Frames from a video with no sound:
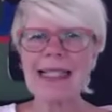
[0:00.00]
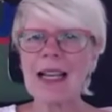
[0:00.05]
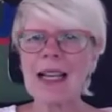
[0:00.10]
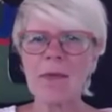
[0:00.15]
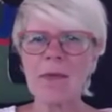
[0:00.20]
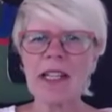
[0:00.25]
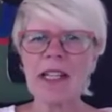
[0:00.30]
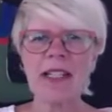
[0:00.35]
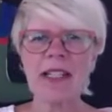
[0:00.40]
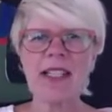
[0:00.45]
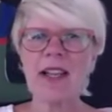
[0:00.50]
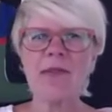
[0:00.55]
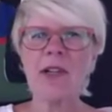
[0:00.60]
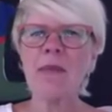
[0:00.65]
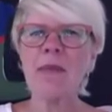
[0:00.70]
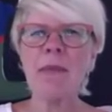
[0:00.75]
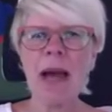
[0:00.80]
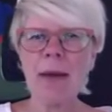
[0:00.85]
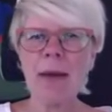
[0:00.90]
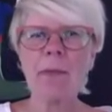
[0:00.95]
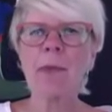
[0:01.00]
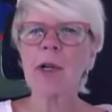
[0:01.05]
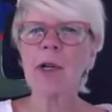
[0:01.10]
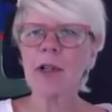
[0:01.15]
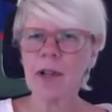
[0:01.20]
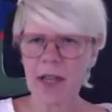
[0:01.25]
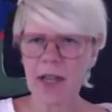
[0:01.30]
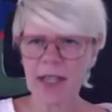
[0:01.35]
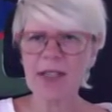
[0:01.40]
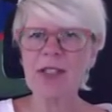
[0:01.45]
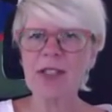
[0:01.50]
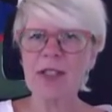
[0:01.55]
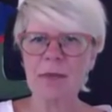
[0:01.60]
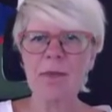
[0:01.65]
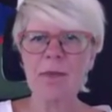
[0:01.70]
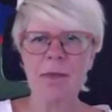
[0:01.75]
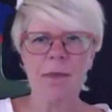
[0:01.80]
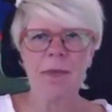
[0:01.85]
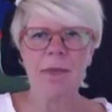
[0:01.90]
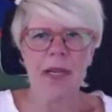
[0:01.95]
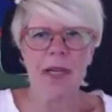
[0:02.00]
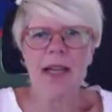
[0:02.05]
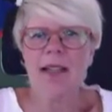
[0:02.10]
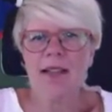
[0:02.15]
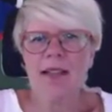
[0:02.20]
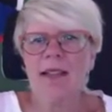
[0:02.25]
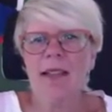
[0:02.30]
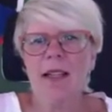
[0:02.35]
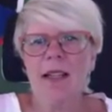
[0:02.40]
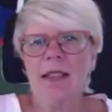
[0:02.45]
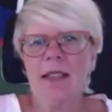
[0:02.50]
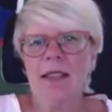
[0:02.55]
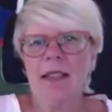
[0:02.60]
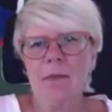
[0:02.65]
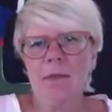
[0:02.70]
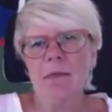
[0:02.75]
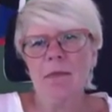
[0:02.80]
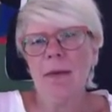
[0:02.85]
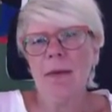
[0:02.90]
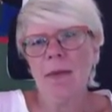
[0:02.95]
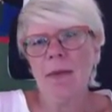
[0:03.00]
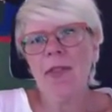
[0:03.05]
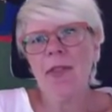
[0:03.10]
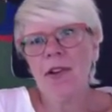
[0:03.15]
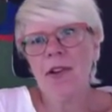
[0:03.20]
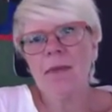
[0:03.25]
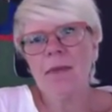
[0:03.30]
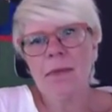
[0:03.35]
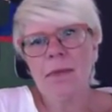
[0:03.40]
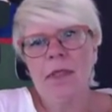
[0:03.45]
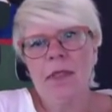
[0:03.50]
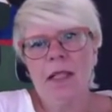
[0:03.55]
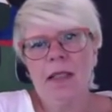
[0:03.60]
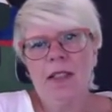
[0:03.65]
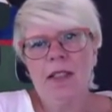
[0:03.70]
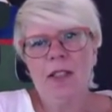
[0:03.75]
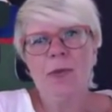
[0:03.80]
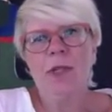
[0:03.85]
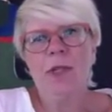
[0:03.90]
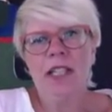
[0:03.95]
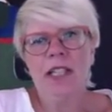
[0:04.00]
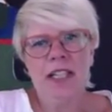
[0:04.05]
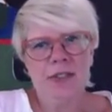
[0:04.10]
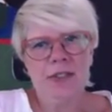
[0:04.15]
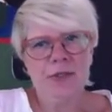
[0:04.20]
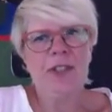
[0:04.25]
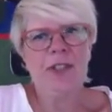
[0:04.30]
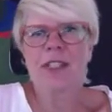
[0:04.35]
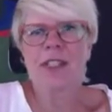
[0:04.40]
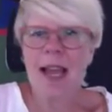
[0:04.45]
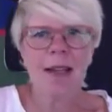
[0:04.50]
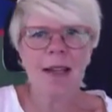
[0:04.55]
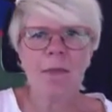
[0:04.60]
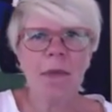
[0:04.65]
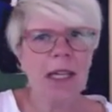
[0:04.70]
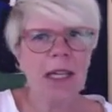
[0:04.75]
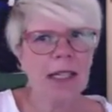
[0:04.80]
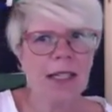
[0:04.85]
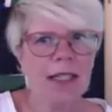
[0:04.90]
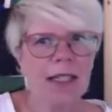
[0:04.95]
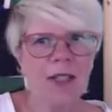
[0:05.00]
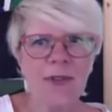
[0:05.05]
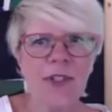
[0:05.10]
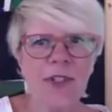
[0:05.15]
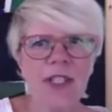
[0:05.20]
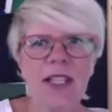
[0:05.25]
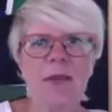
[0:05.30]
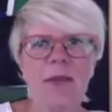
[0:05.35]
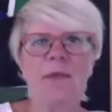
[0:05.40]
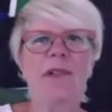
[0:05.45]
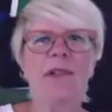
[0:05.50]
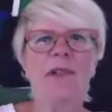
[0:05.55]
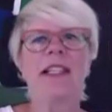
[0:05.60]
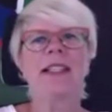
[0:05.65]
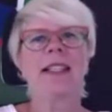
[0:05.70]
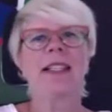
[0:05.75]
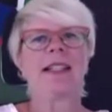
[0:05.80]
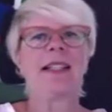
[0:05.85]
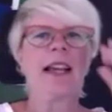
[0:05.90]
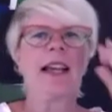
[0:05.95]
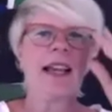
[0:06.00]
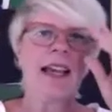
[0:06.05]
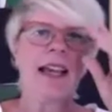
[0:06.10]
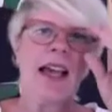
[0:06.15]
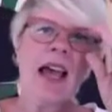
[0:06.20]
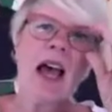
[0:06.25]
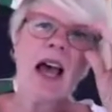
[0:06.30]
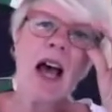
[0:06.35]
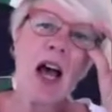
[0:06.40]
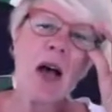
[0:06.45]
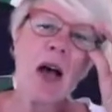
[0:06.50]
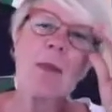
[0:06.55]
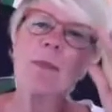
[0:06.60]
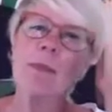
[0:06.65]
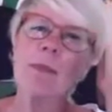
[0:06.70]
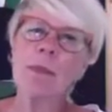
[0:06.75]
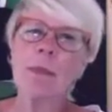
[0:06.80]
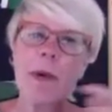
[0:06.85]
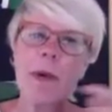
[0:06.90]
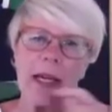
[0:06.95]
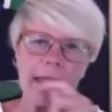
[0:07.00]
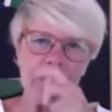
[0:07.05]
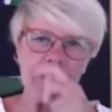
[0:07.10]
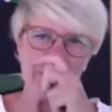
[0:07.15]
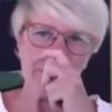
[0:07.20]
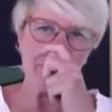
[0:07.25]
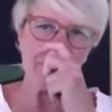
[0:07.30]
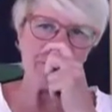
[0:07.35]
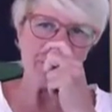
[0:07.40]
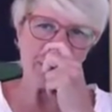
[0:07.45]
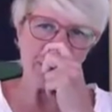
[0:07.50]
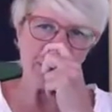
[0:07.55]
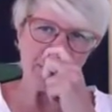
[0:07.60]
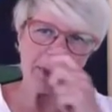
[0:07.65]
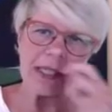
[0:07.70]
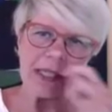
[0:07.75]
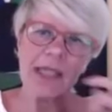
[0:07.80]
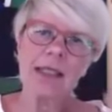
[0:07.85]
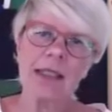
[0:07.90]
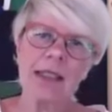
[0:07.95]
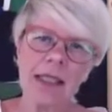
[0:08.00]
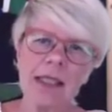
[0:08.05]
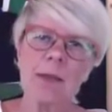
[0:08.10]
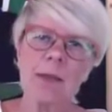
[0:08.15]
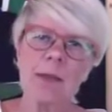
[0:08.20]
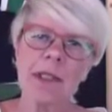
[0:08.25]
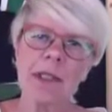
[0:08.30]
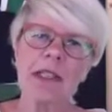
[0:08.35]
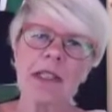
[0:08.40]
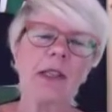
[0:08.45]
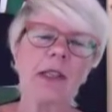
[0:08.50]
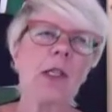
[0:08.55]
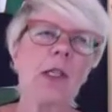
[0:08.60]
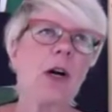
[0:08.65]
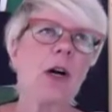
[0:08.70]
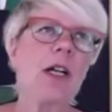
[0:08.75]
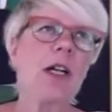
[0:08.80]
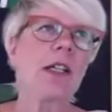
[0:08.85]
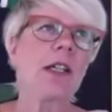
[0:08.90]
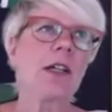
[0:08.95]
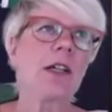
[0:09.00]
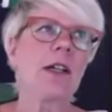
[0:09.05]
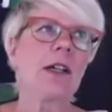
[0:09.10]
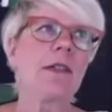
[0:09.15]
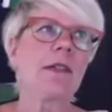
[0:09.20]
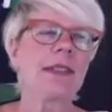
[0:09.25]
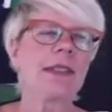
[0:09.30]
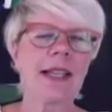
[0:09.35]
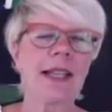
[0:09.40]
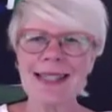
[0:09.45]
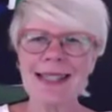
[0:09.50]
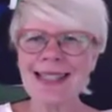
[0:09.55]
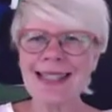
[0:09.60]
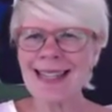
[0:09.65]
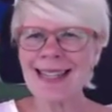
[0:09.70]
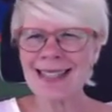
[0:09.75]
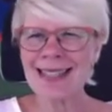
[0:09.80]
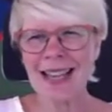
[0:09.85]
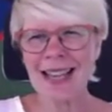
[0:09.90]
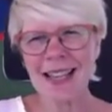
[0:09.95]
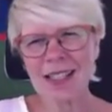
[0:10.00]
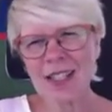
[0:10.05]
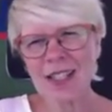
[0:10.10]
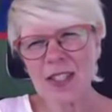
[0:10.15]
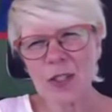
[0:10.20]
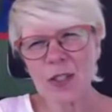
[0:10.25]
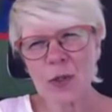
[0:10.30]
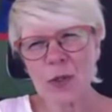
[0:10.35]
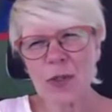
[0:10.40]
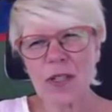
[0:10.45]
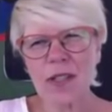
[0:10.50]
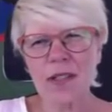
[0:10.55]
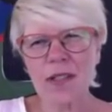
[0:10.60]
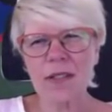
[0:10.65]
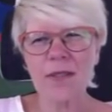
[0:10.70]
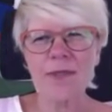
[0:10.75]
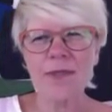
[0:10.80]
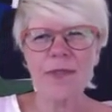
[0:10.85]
minutes. I remember my mother doing it for 10 minutes for some reason. But if you do it a little bit longer, doesn't it get sort of